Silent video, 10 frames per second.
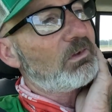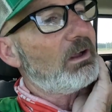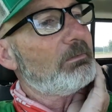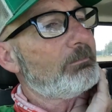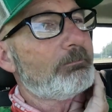So.
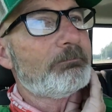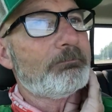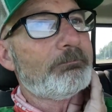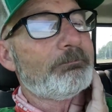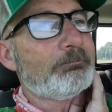I can't,
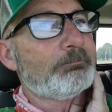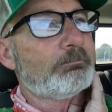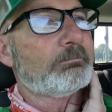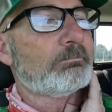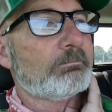what's your name,
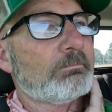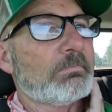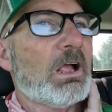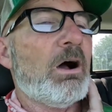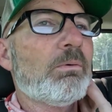Mr.
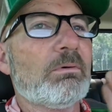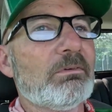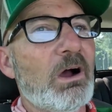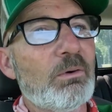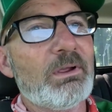Brady? Oh,
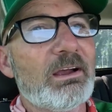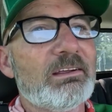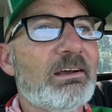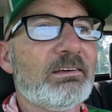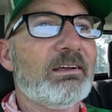oh, yeah,
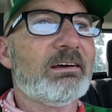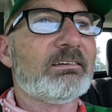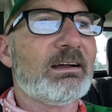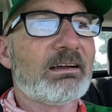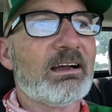yeah, yeah.
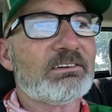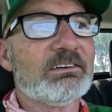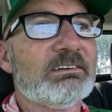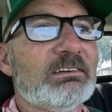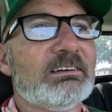I got
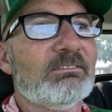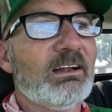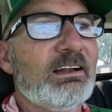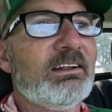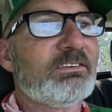you.
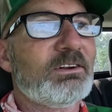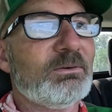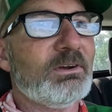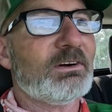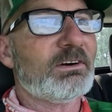Well, it is two
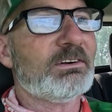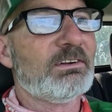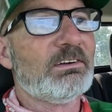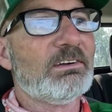yards.